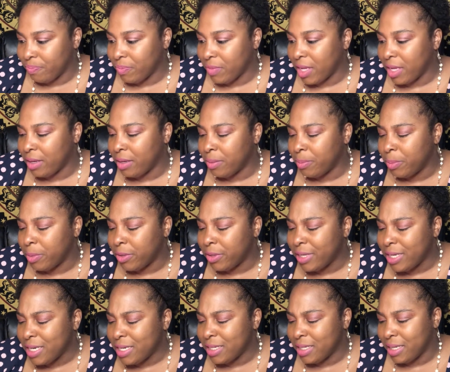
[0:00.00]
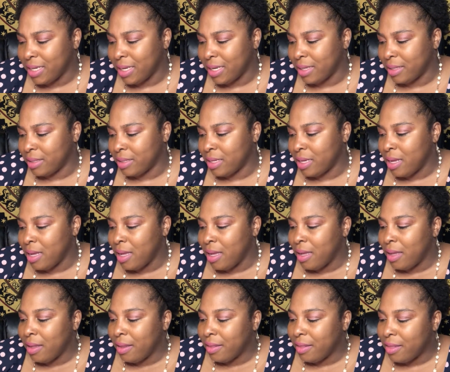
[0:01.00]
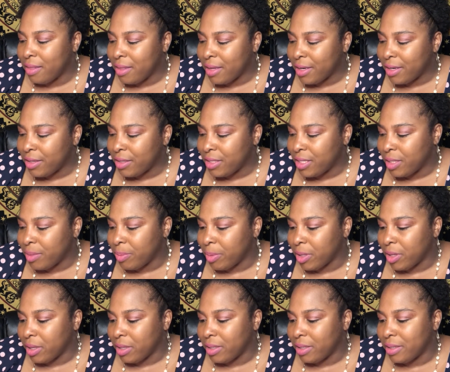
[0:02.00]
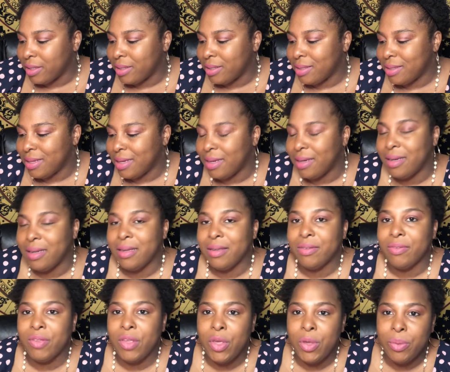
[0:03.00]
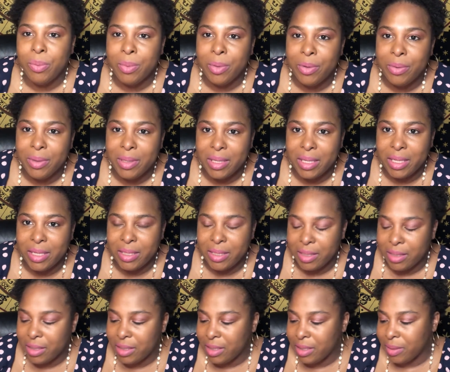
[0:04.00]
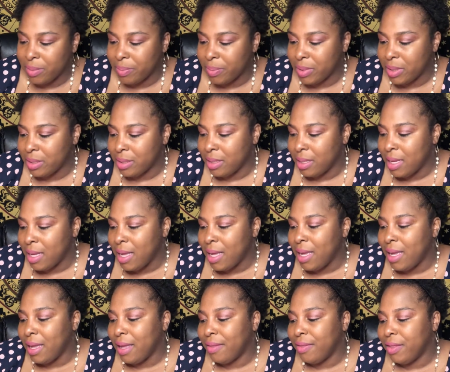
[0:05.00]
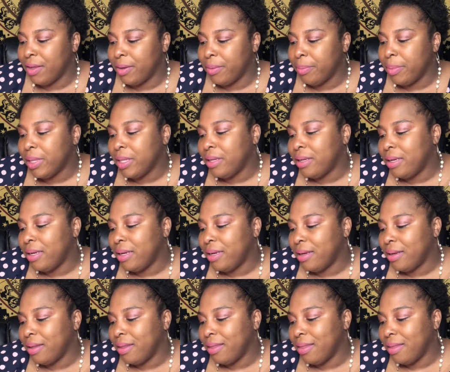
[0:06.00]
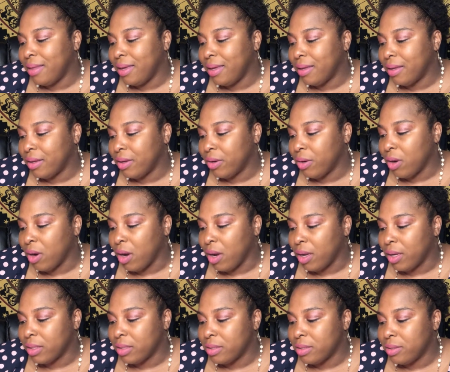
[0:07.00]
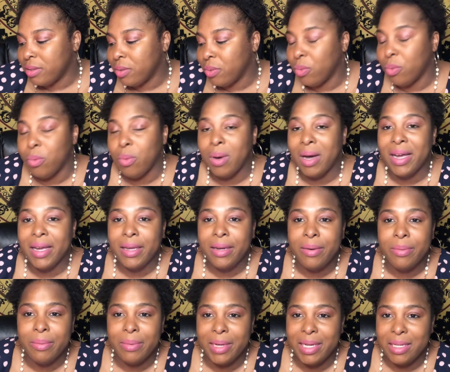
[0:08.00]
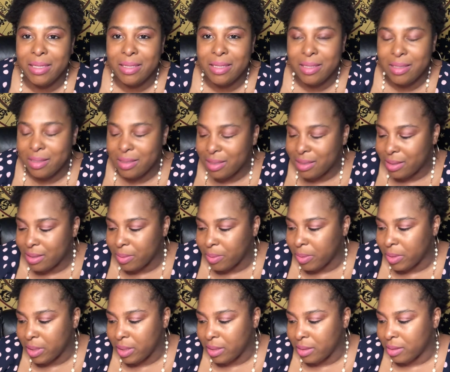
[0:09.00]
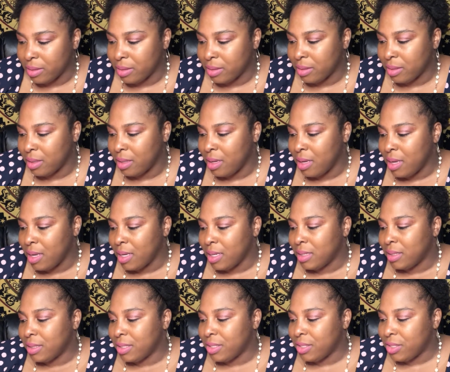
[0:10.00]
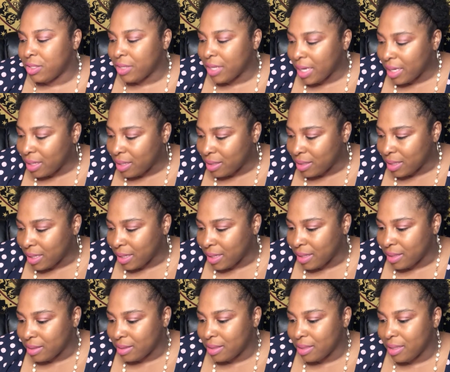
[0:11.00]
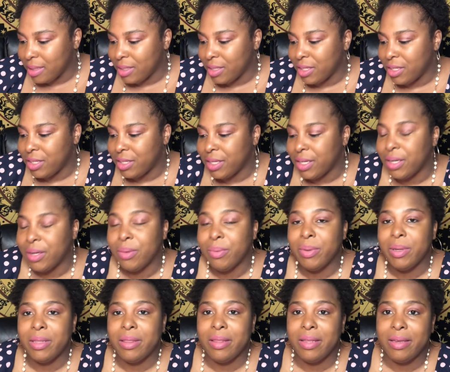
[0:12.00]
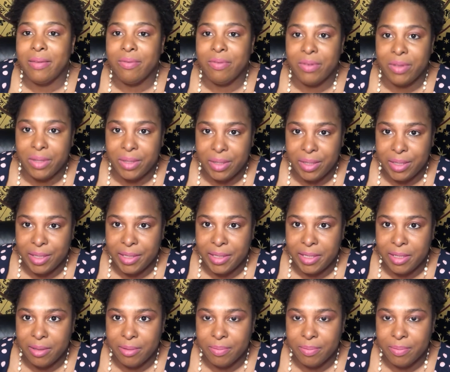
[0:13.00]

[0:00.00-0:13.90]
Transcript: and appreciate their deeper understanding of human relationships and their ability to think across wide-ranging disciplines, to strategize and share what they've learned.